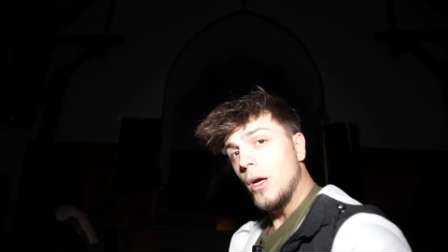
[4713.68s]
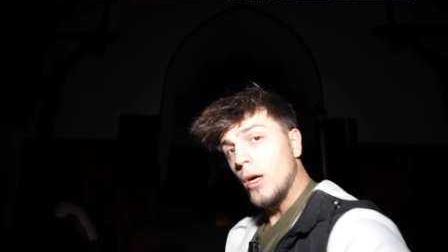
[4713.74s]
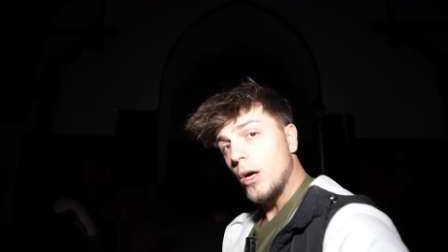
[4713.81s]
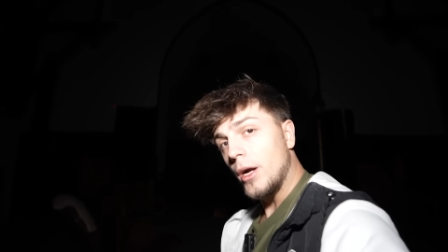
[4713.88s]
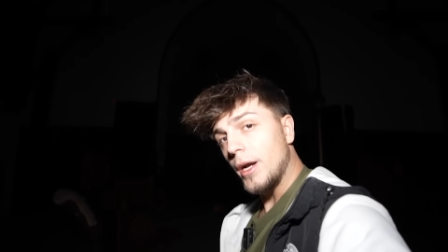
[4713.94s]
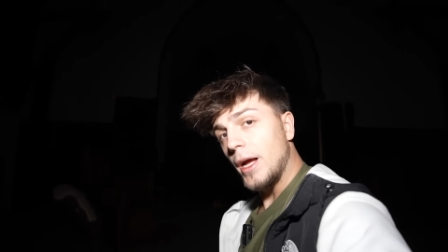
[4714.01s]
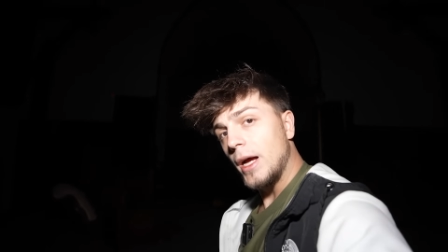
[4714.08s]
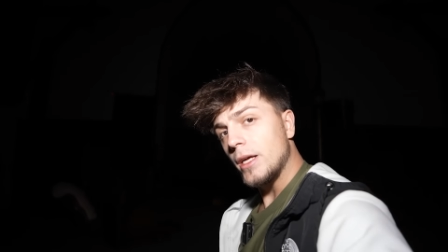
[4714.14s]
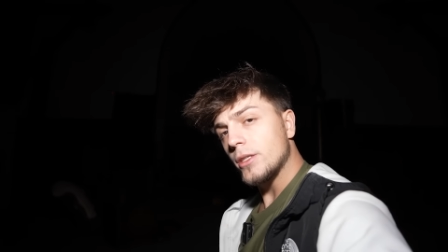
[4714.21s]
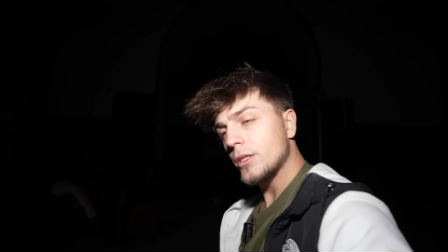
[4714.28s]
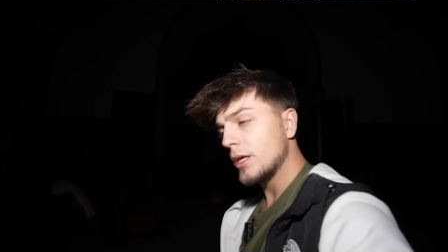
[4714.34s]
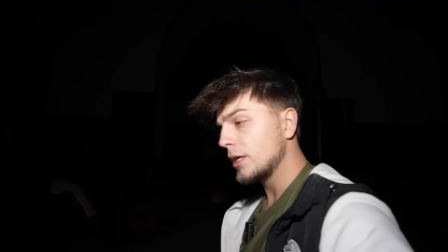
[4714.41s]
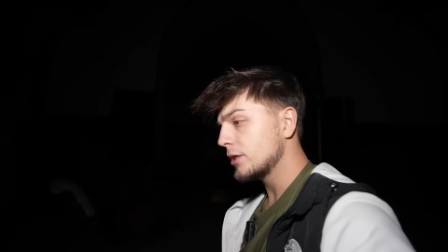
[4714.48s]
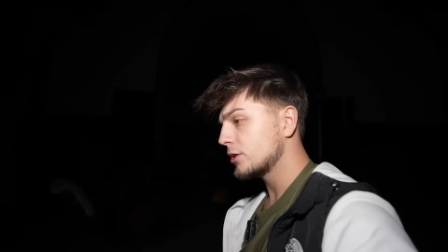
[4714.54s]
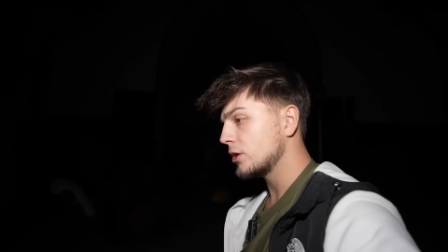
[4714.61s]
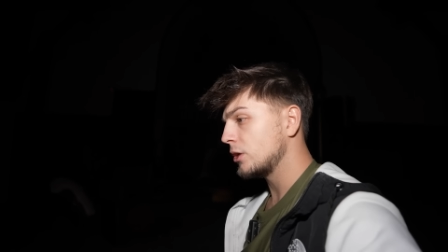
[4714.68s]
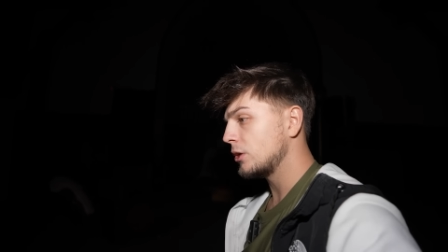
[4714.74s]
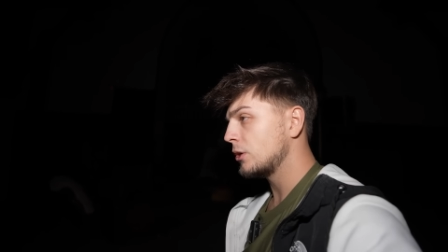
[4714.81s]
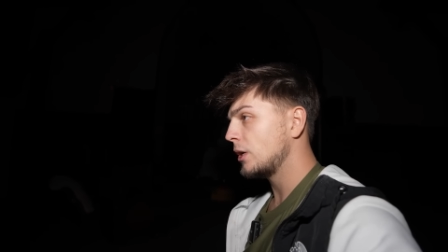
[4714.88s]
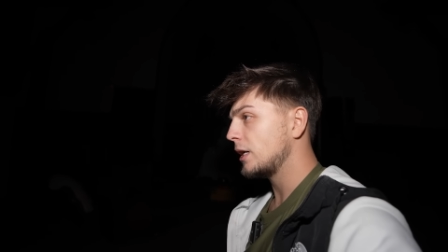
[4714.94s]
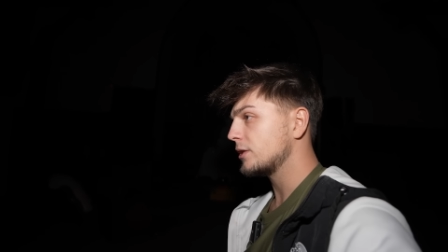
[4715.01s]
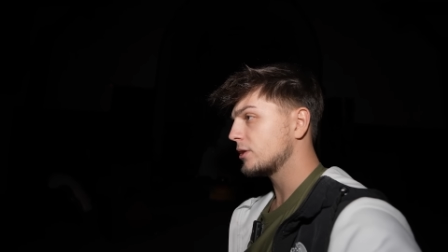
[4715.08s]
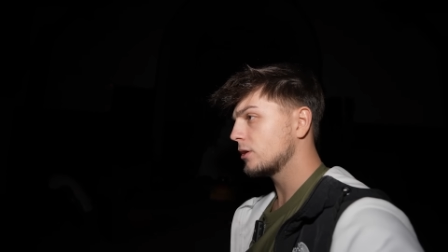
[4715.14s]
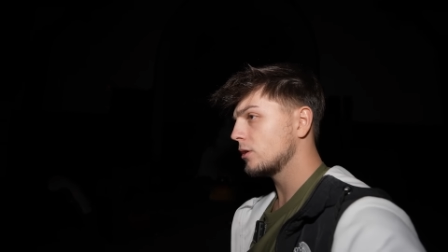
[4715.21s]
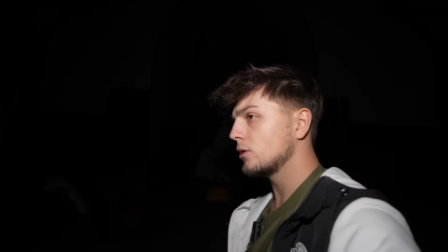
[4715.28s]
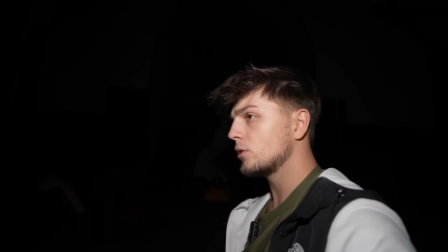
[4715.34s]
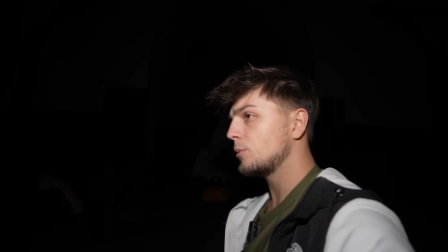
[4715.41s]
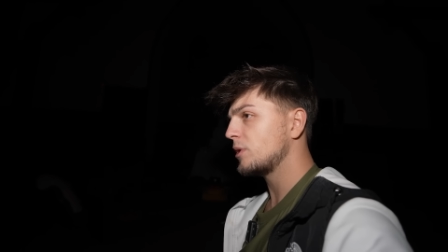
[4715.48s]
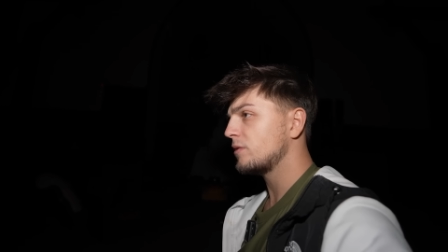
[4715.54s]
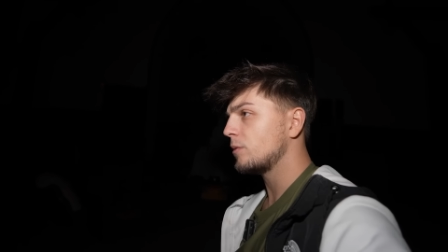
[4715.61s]
All right, guys, so I took a
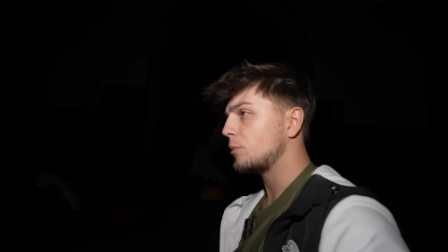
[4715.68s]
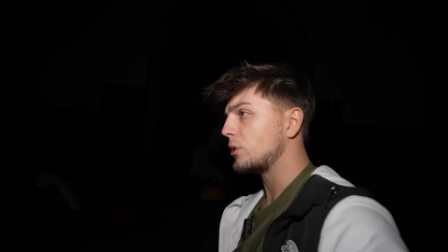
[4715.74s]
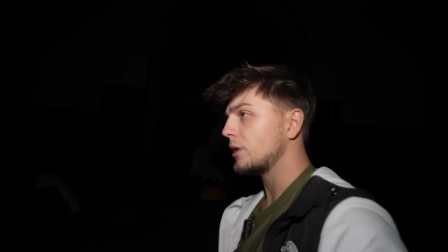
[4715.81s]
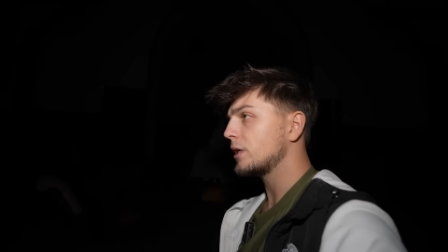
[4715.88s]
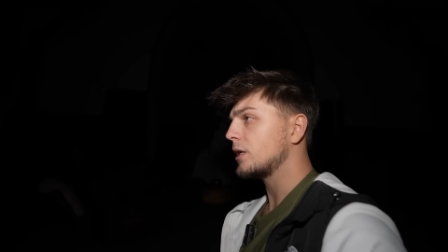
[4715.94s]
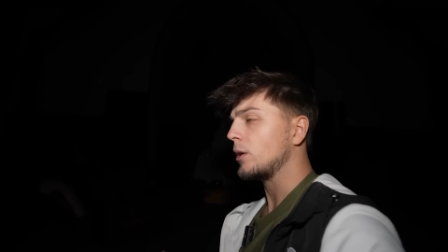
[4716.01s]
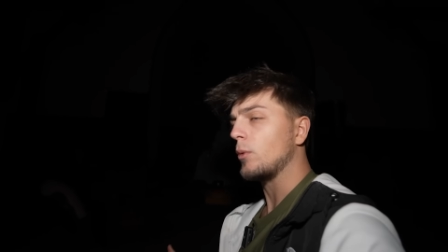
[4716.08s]
little bit of a break.